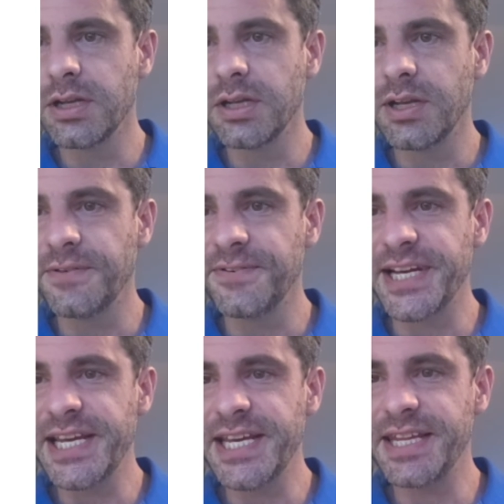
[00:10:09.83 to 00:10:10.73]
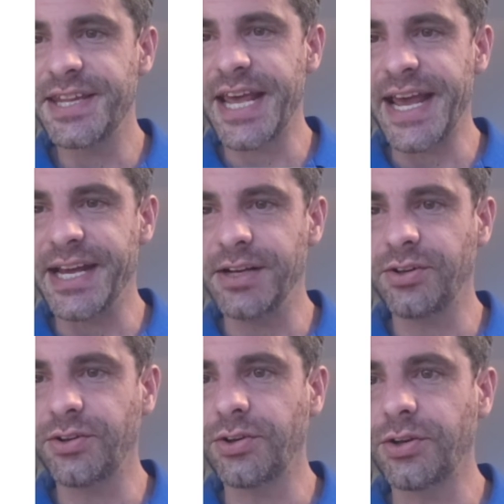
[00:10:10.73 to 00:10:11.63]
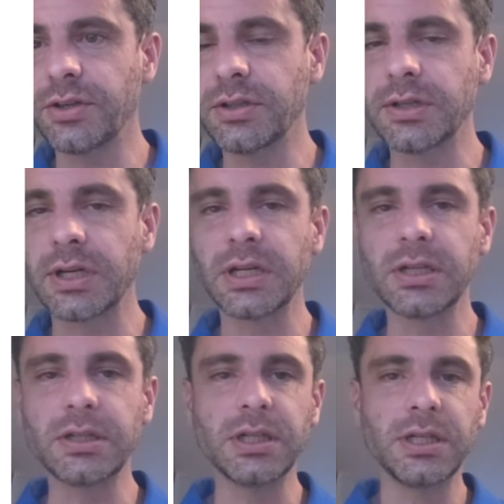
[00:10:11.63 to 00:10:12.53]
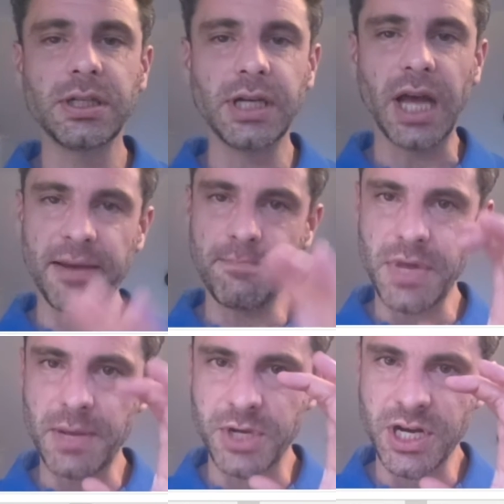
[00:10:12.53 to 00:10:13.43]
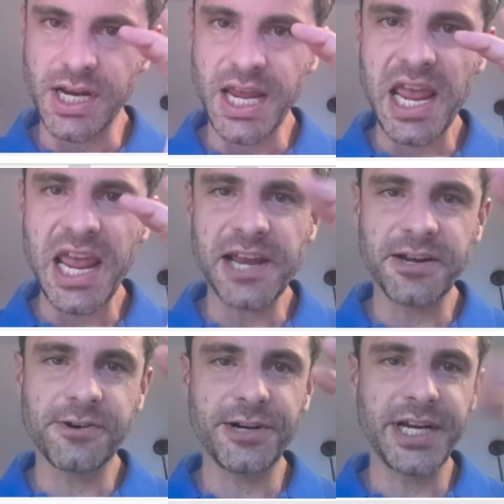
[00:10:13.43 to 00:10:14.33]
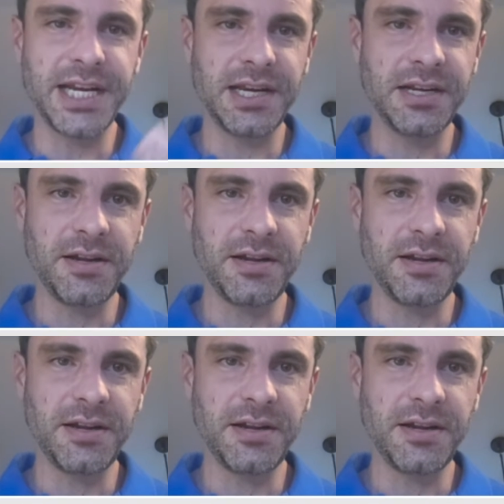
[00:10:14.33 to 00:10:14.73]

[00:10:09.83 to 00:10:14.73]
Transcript: If I hit that, I'm kind of anchoring